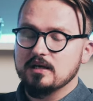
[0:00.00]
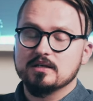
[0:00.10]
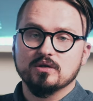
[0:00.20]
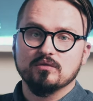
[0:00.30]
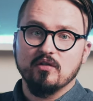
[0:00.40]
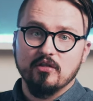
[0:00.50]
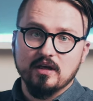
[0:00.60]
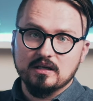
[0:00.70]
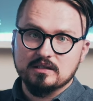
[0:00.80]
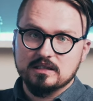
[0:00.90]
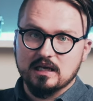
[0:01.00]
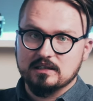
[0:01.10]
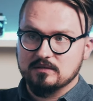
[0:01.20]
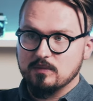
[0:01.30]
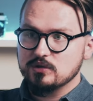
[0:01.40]
so the thing is
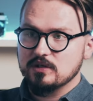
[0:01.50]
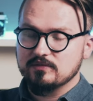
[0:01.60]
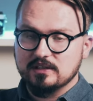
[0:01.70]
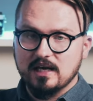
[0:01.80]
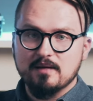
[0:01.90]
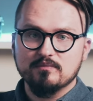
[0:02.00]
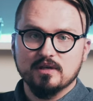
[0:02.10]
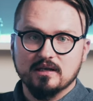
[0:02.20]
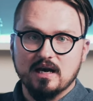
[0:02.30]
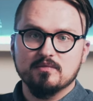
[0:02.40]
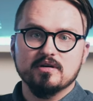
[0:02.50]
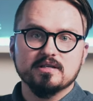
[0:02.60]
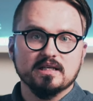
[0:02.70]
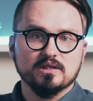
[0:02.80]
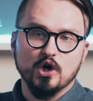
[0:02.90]
that most of the time the camera
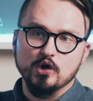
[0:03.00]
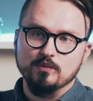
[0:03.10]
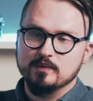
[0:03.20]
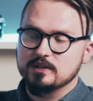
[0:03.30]
is at home,